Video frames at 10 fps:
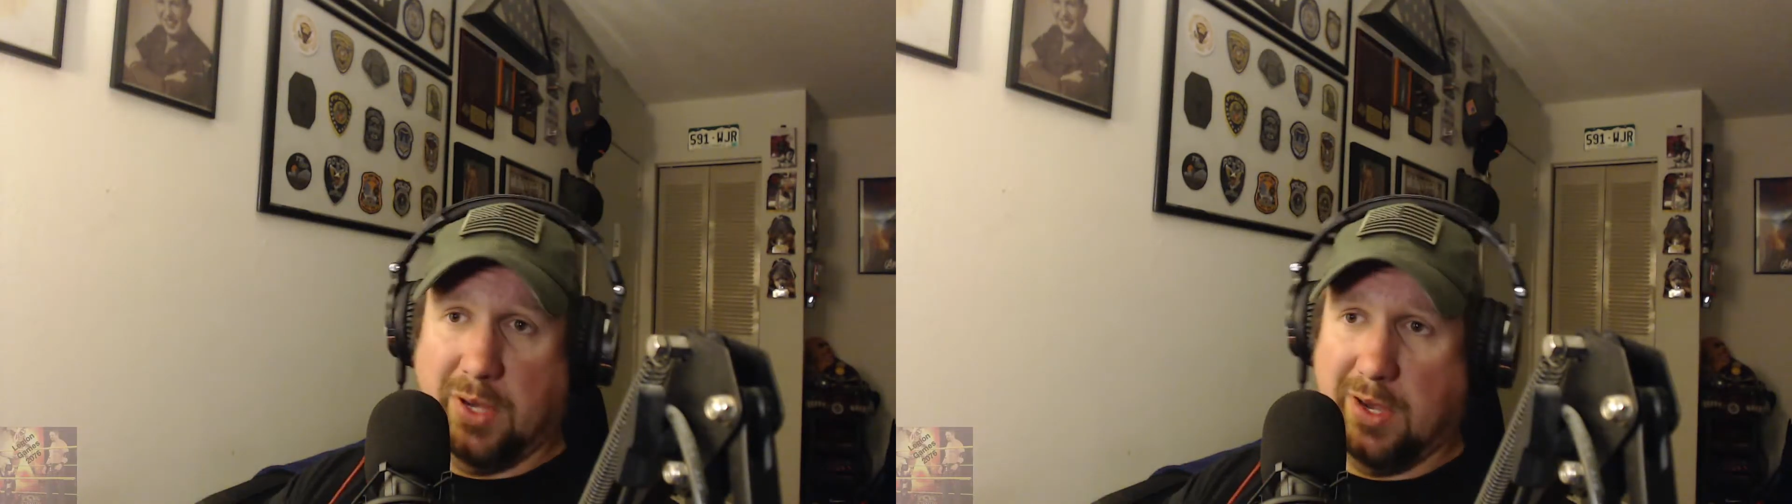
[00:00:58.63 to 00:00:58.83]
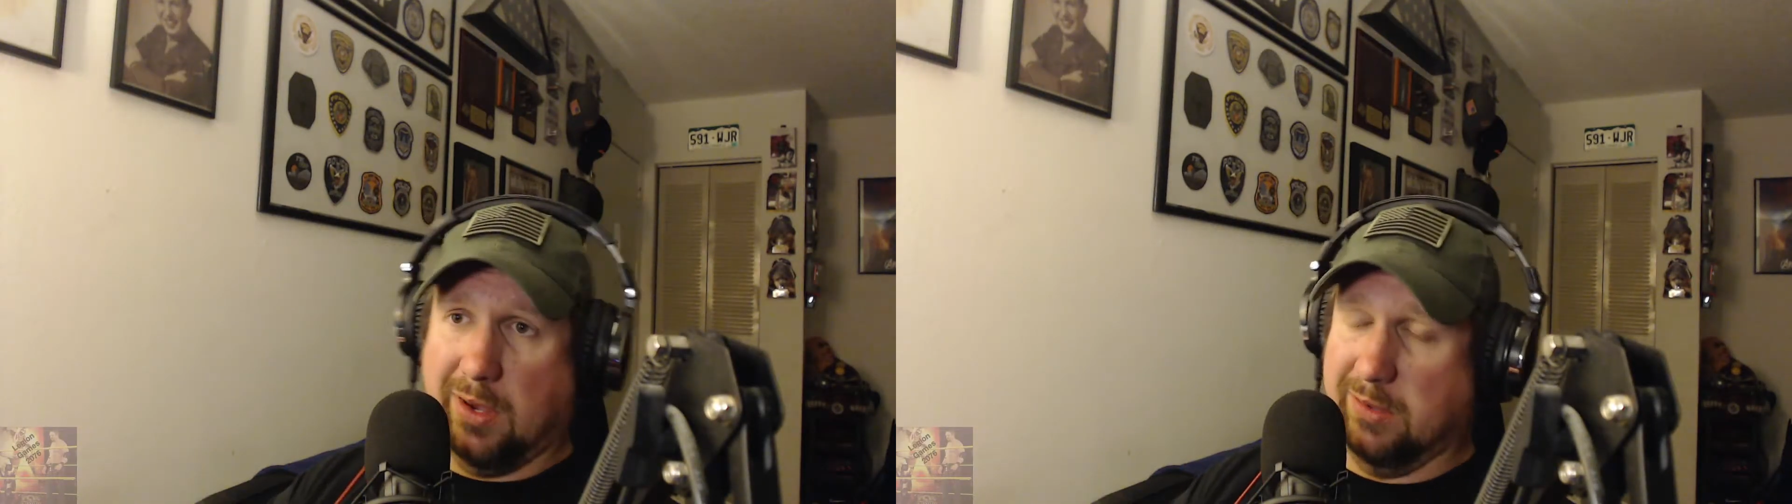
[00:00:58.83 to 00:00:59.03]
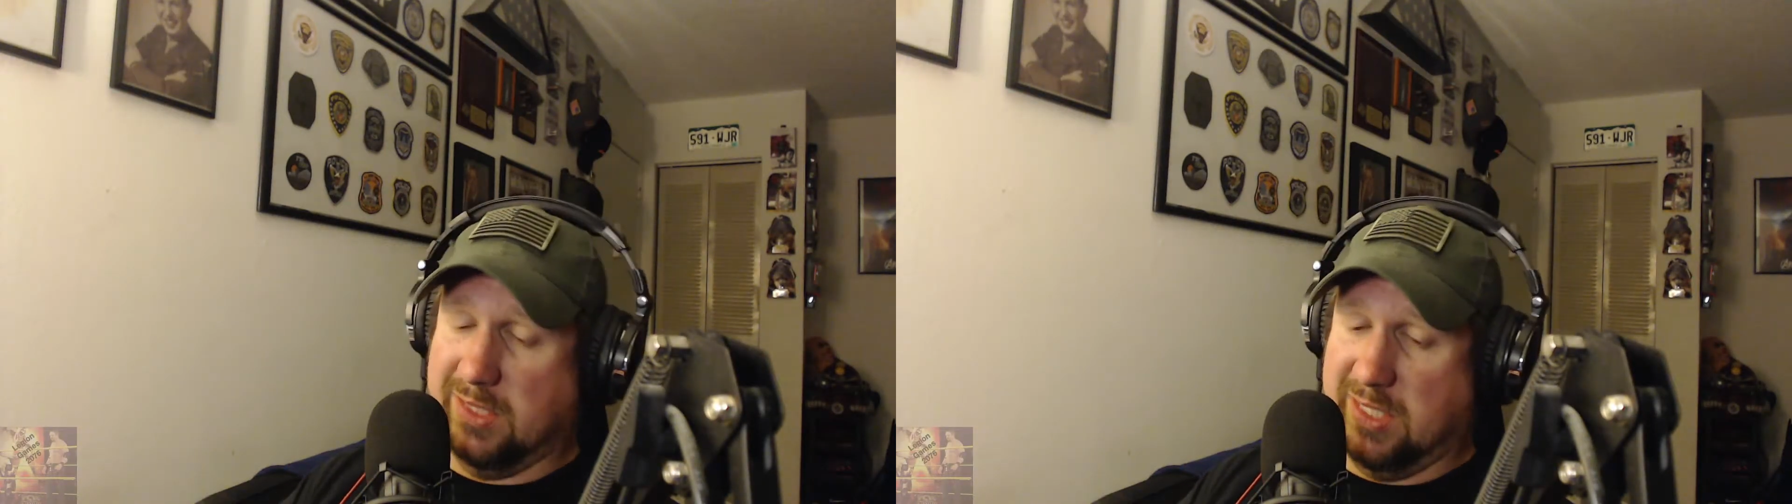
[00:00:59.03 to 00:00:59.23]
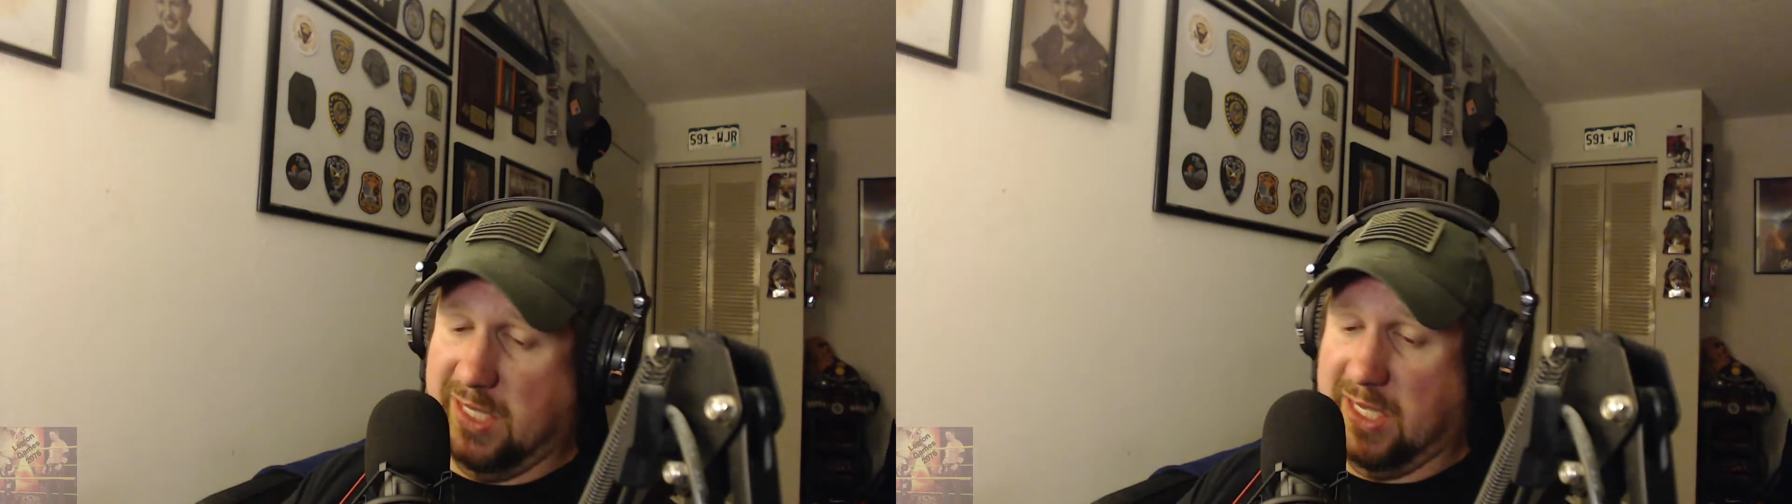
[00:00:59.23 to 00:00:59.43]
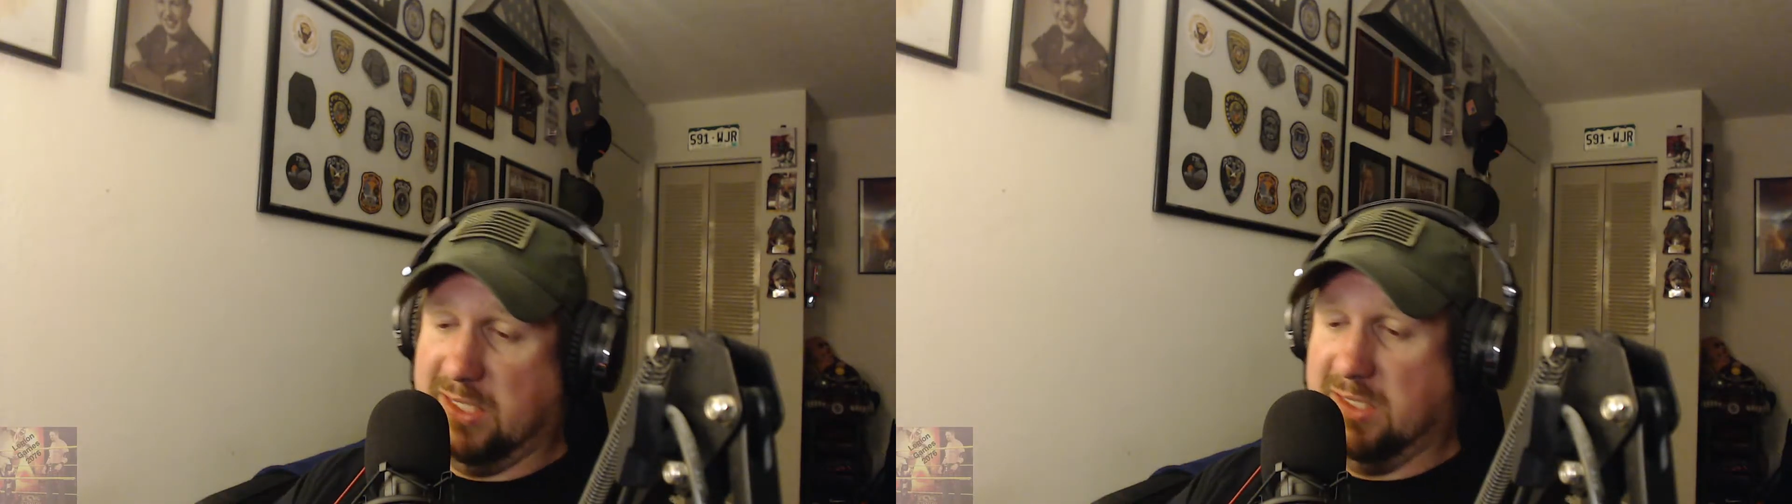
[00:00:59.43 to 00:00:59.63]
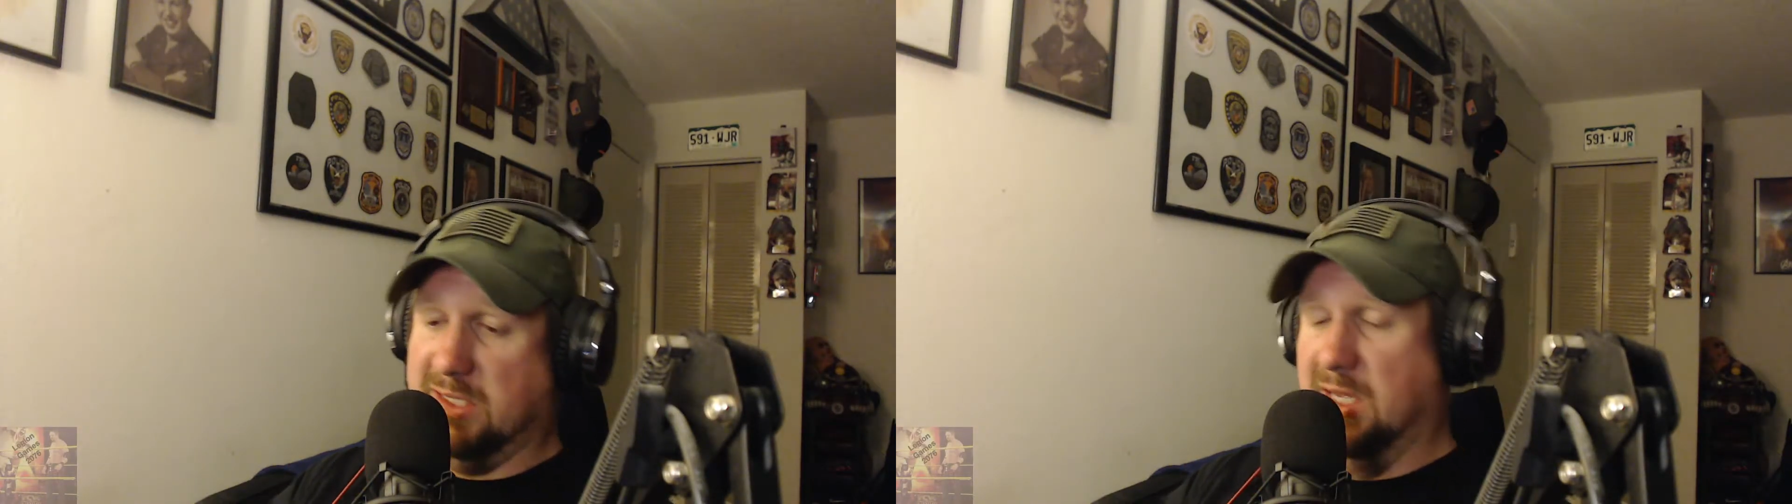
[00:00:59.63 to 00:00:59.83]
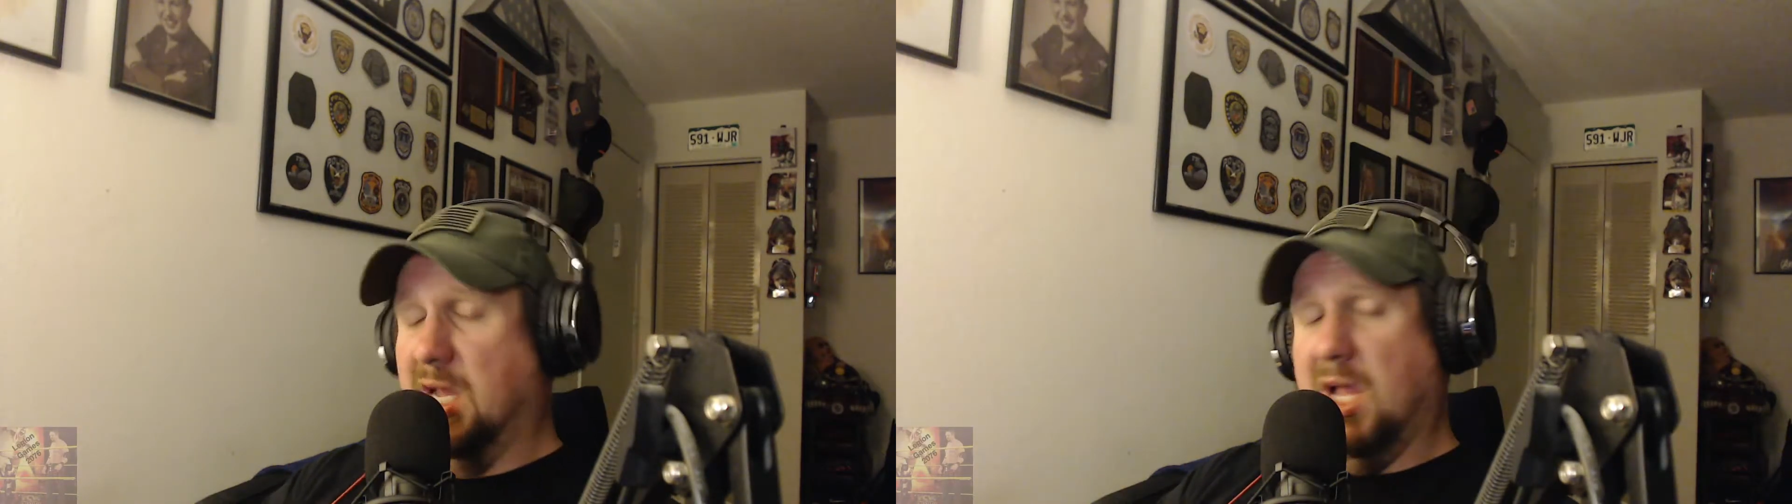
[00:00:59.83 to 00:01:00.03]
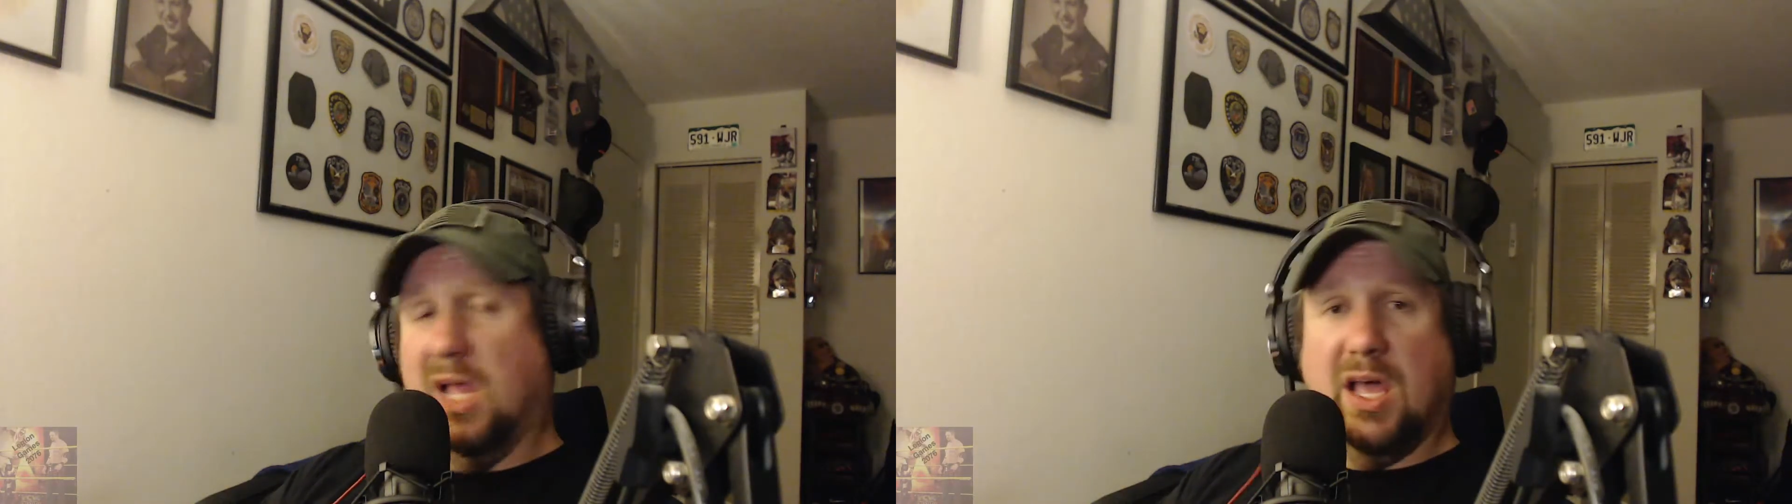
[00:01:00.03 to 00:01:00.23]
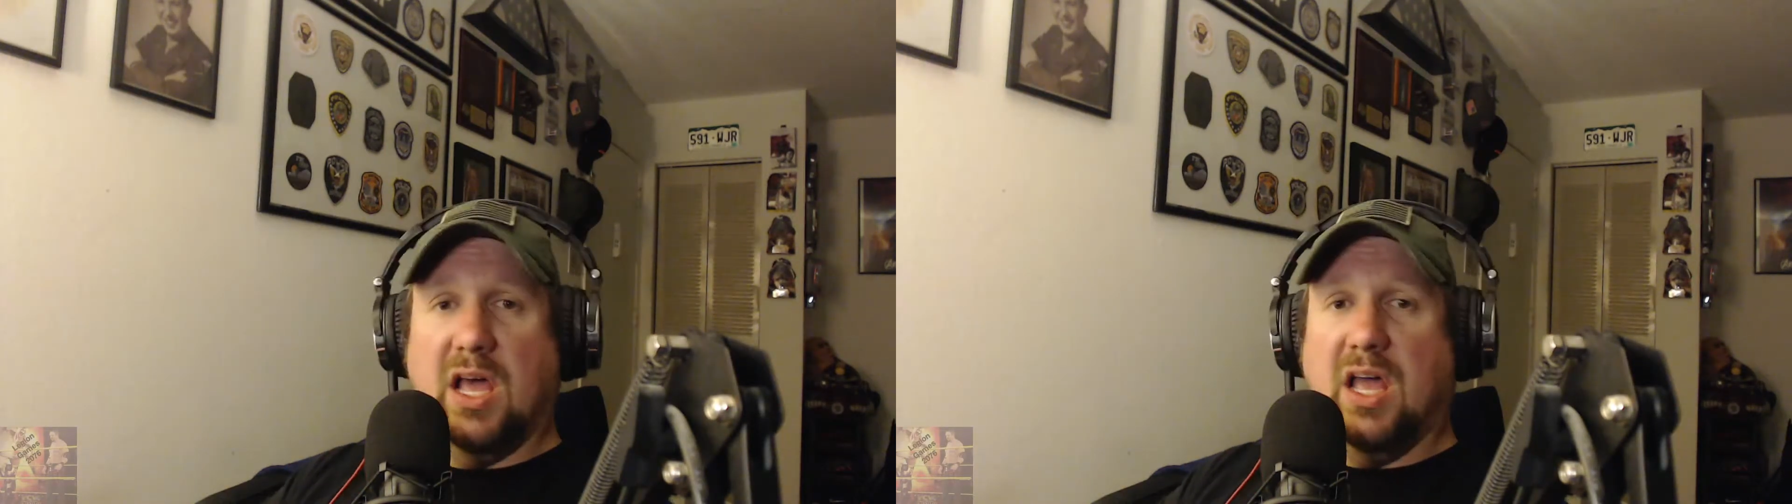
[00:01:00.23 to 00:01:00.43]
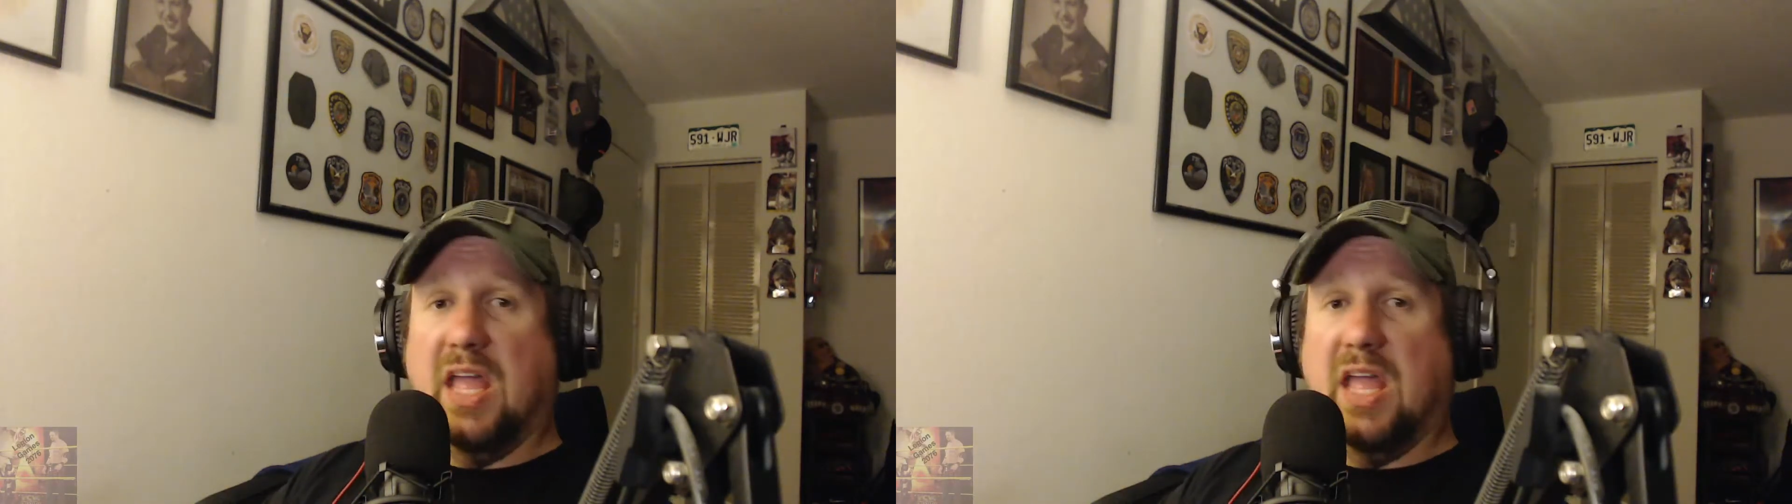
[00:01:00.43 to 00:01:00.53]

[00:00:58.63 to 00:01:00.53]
politics. Uh,